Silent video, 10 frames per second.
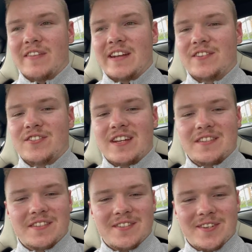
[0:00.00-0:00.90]
energy
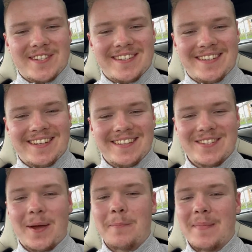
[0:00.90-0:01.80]
isn't just
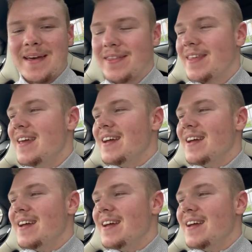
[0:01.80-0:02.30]
some myth.